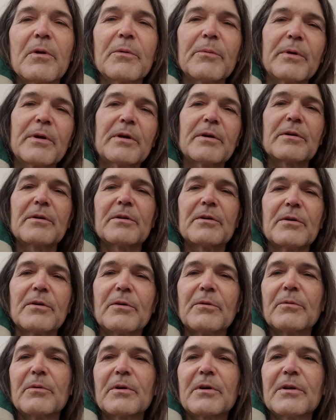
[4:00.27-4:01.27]
we going to do?
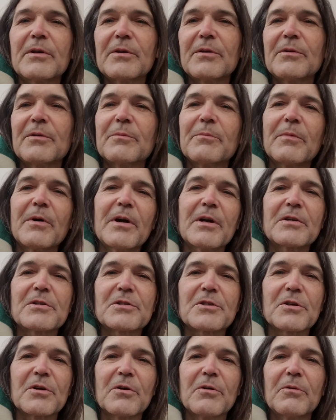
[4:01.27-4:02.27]
We're going to do the Mike
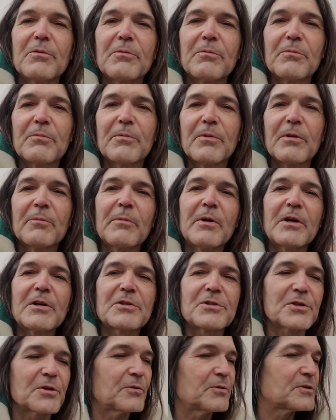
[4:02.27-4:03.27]
show. The Mike
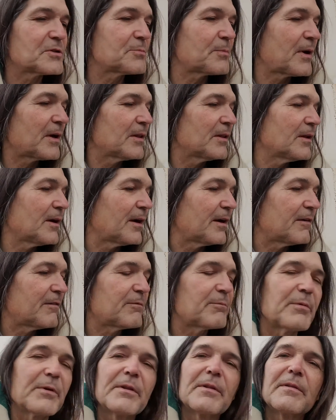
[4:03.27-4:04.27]
show is my life,
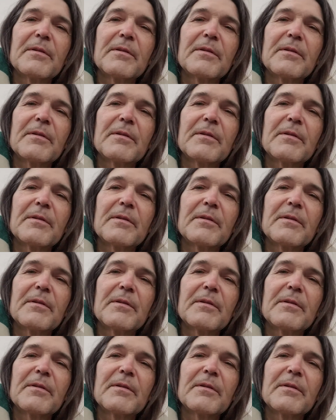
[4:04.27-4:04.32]
but